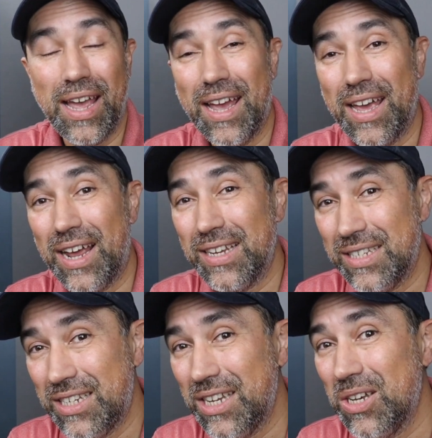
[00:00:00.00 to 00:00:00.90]
and I
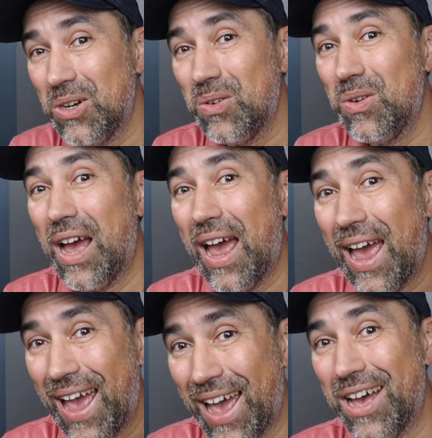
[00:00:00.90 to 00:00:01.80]
still
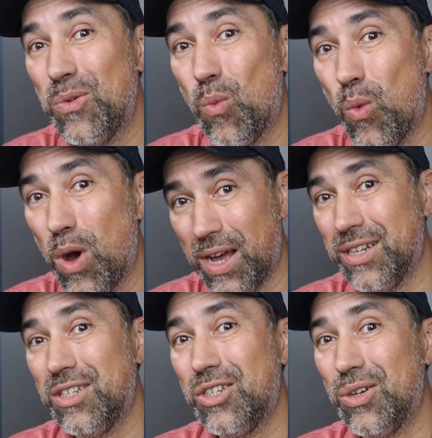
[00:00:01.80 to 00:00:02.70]
had
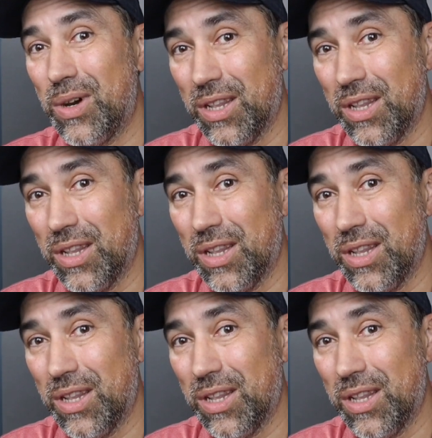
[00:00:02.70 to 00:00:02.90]
one to